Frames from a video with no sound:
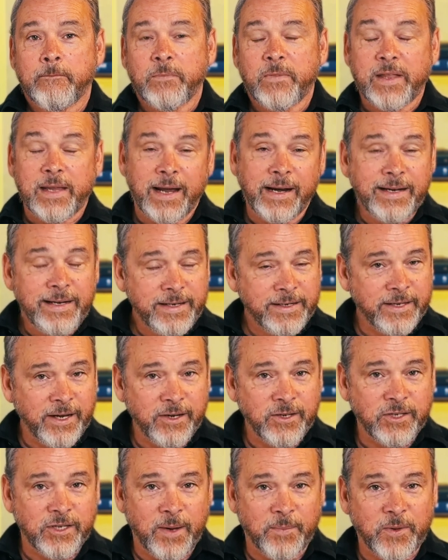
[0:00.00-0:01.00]
Now, I need to tell
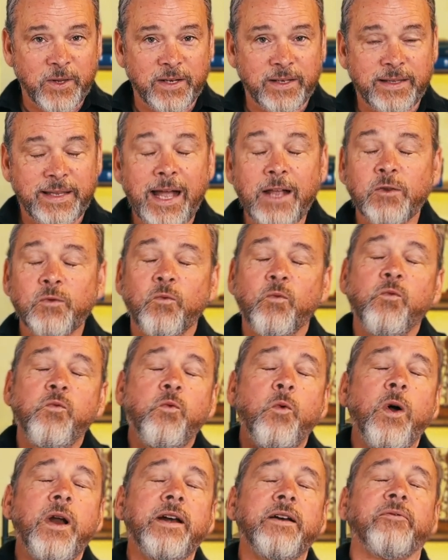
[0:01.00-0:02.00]
you something. That's
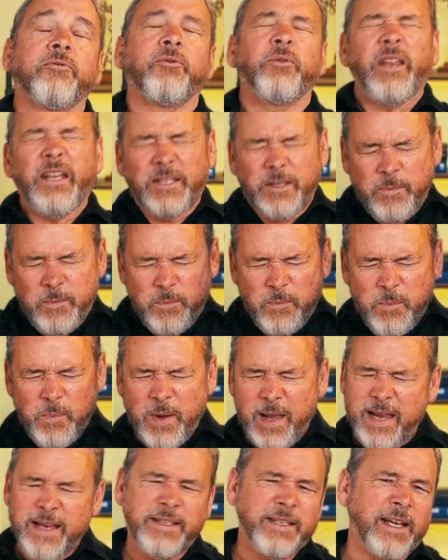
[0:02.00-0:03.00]
wonderful. That's
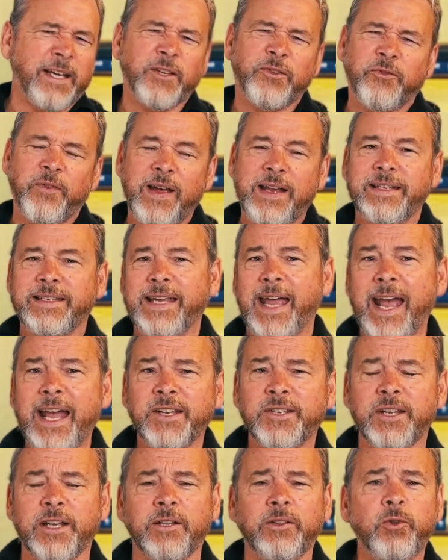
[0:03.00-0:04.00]
amazing. It's
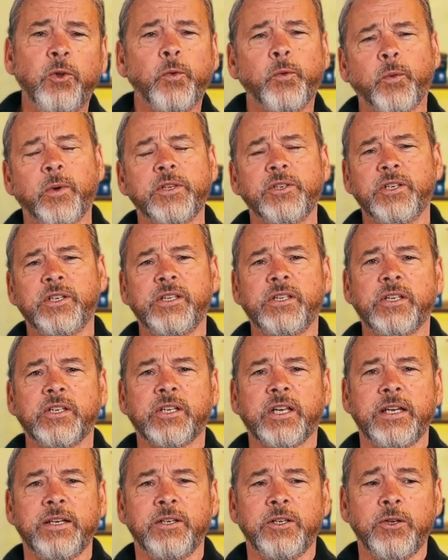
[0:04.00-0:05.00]
fantastic. Look what Jesus
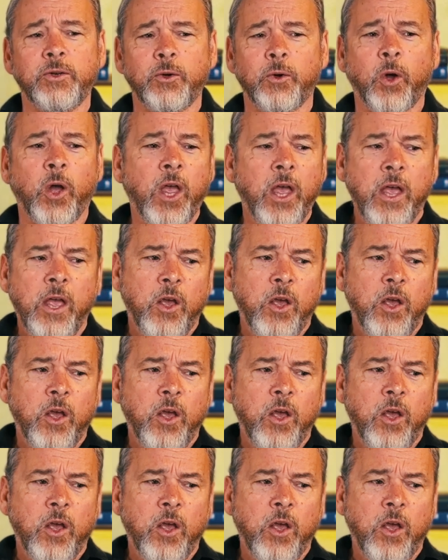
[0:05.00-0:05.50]
can do.